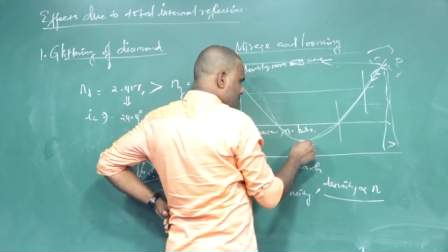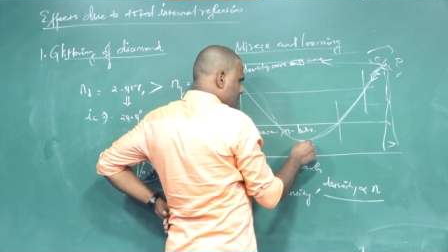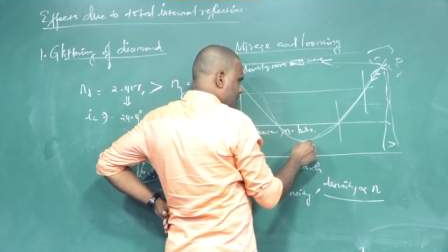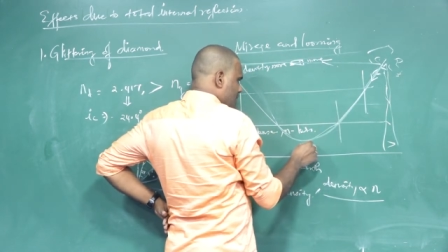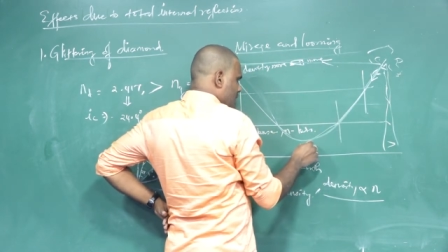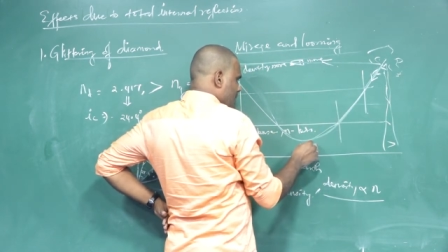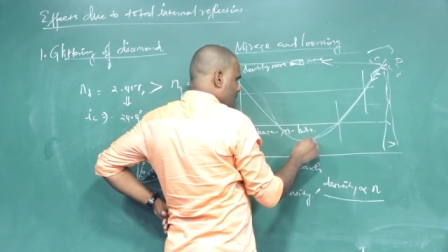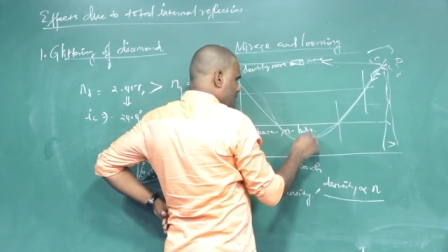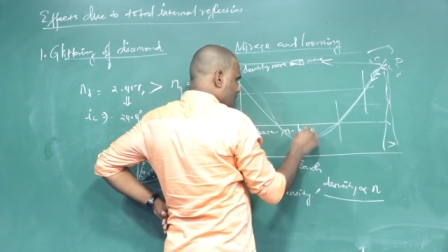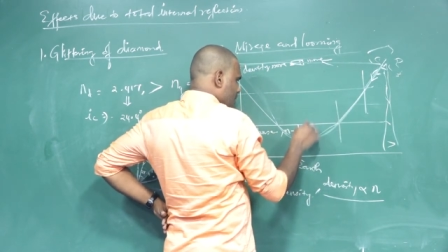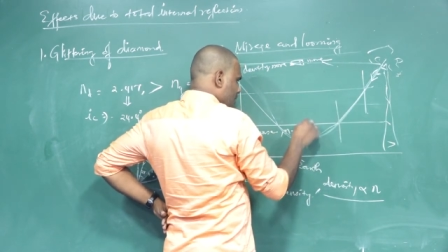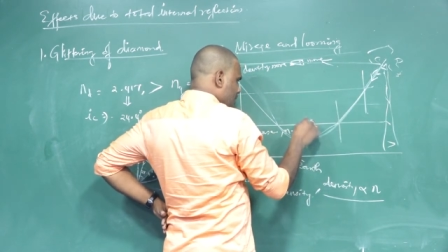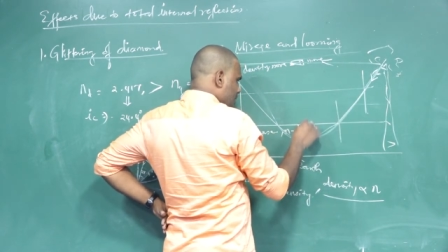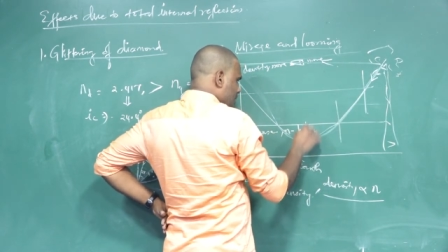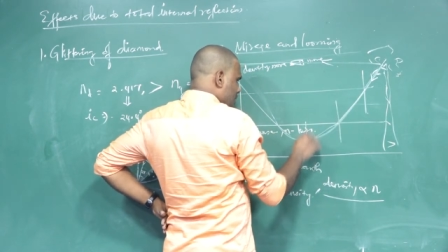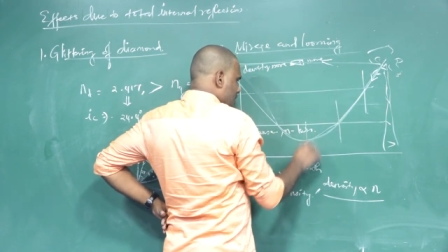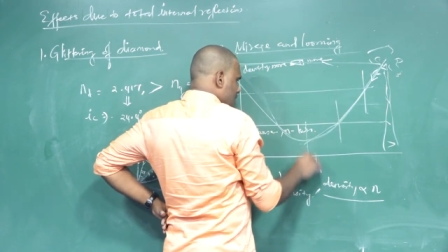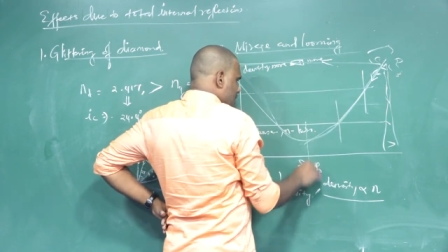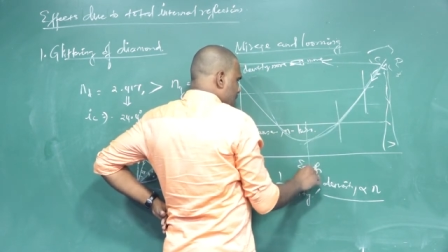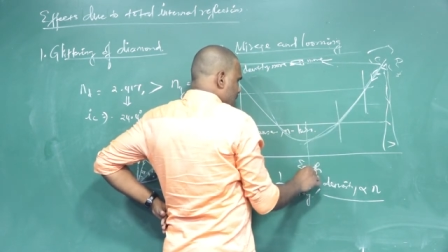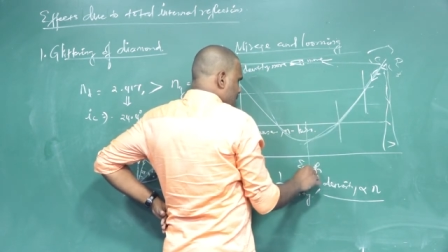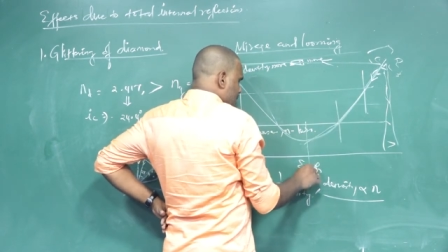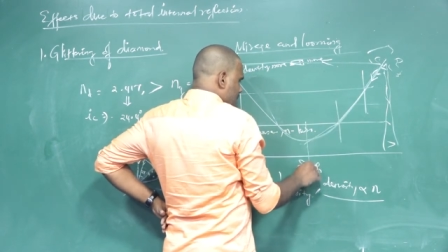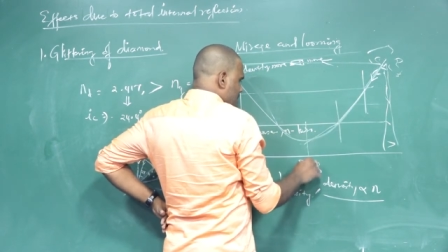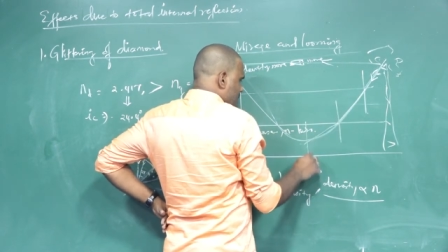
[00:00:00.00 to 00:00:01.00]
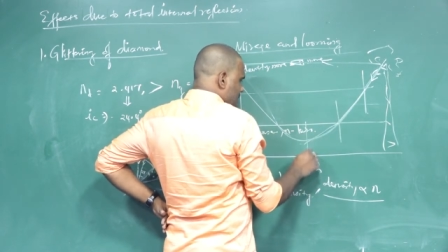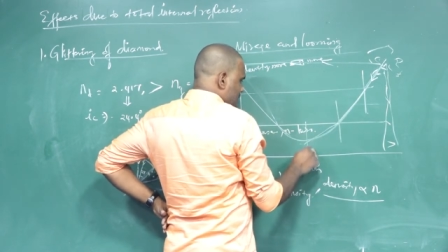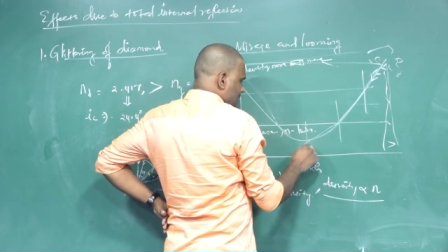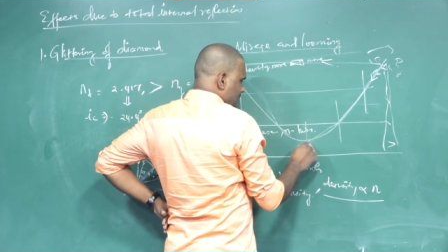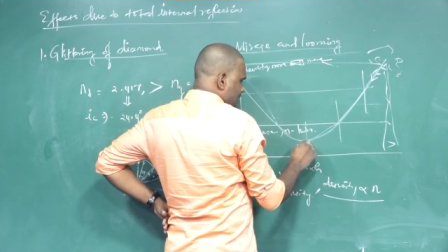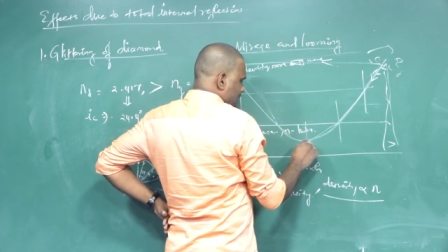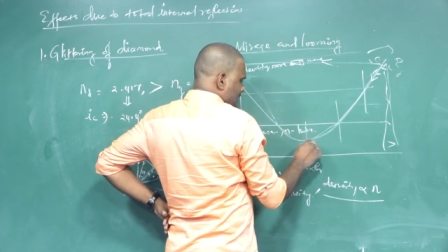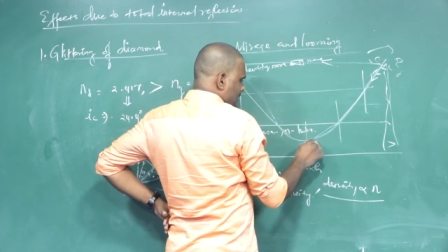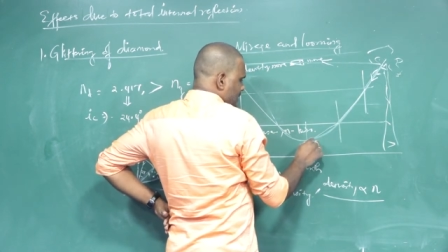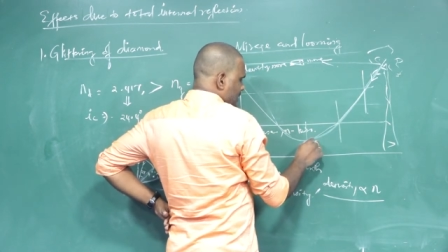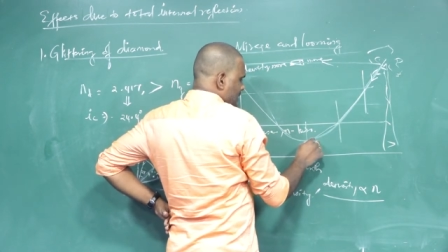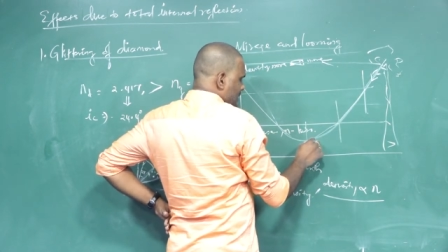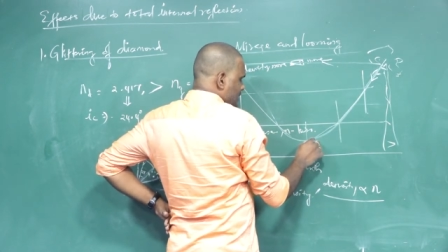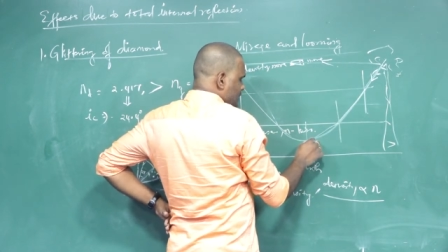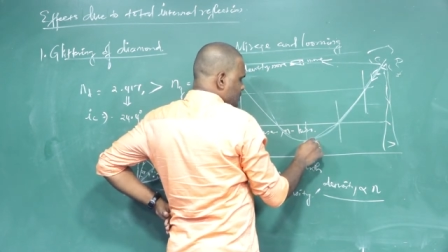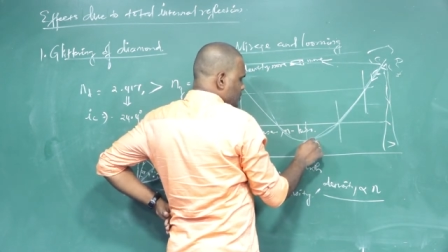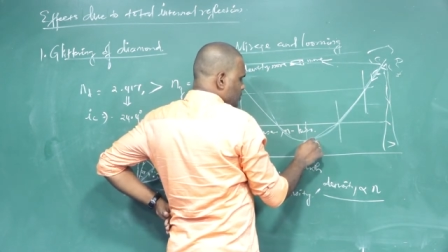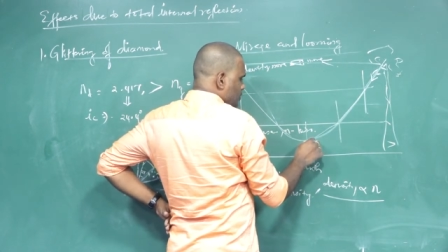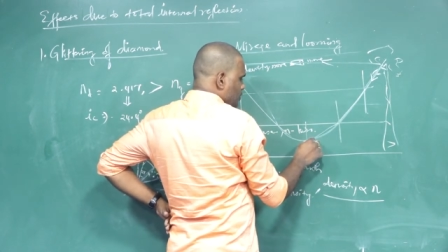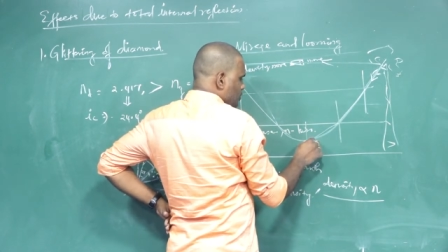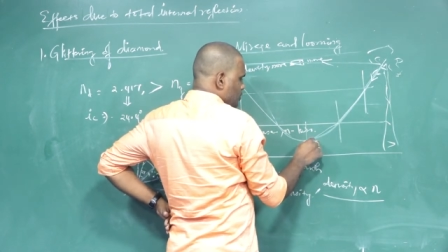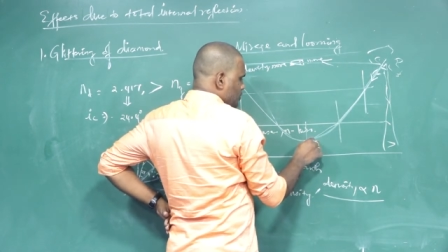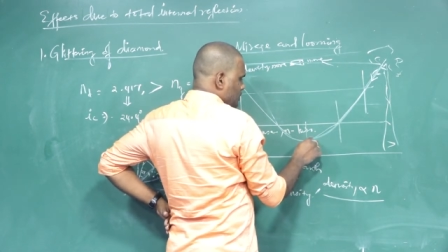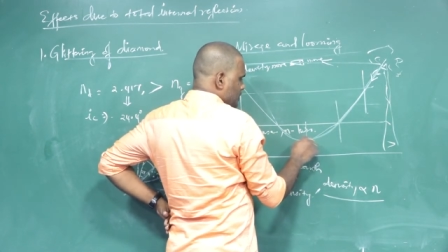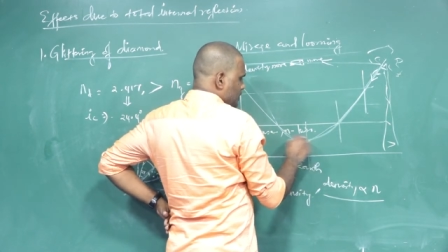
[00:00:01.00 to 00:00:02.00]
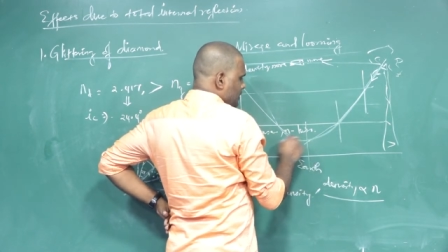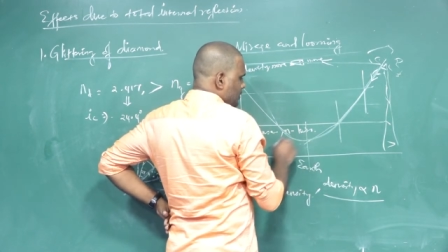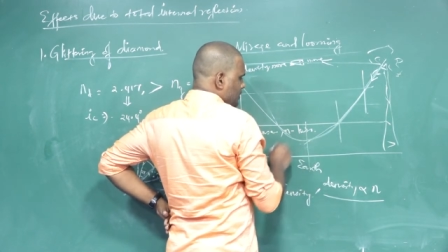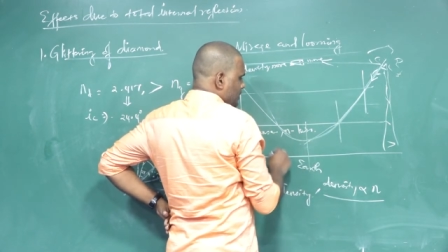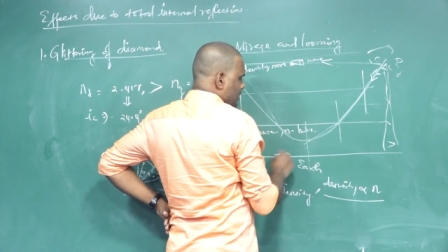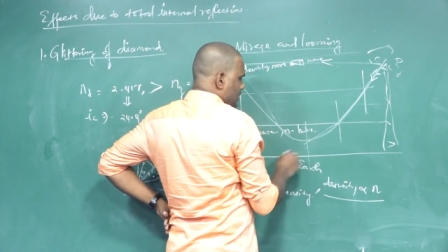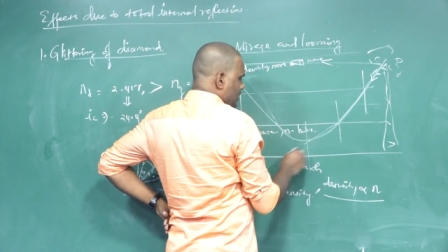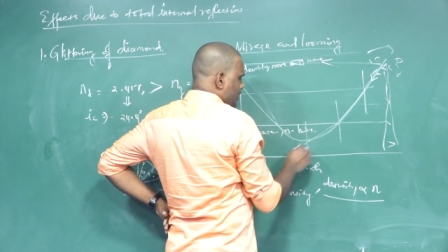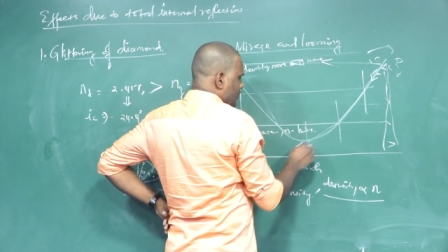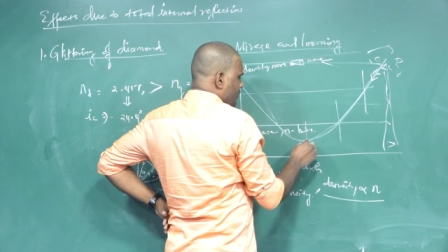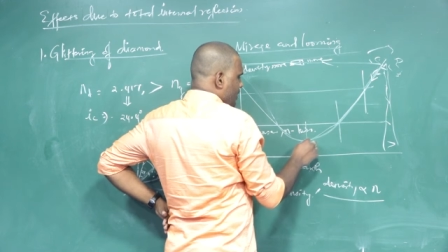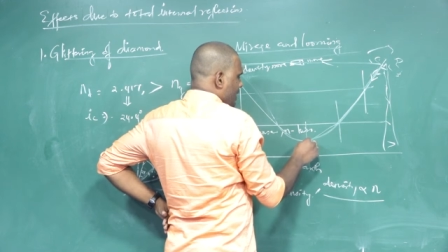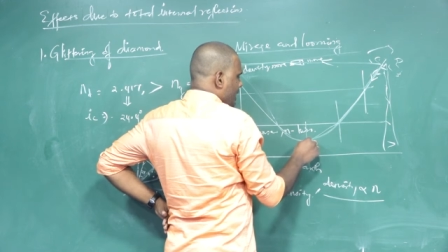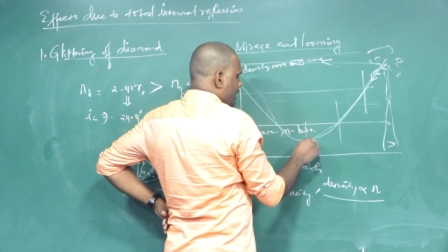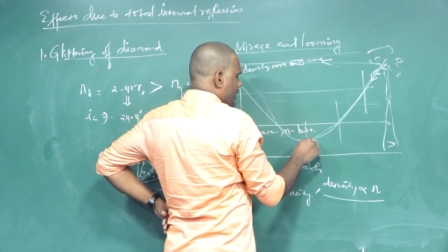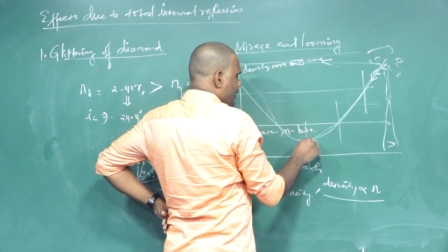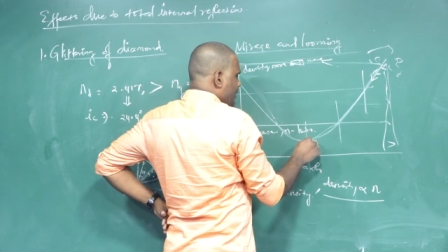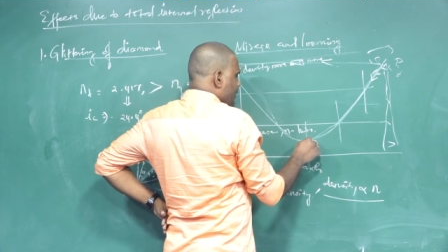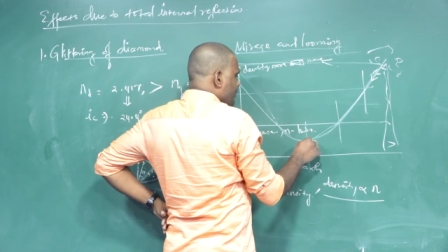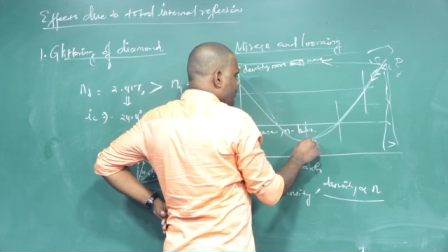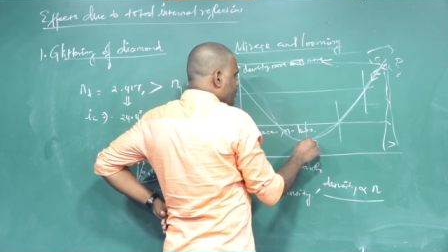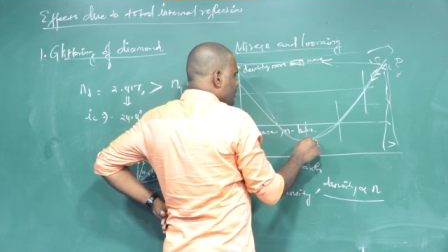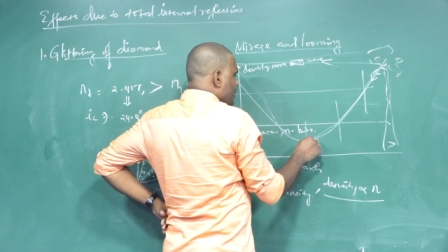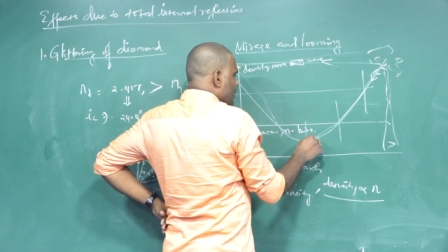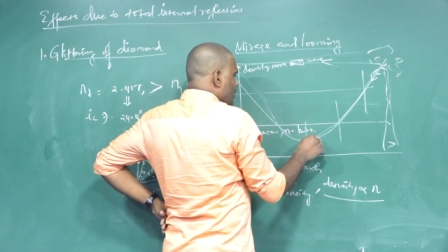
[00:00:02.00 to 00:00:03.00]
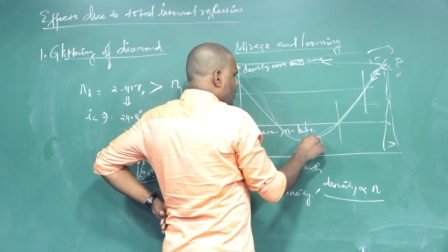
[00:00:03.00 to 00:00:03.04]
the normal. I am considering this portion of air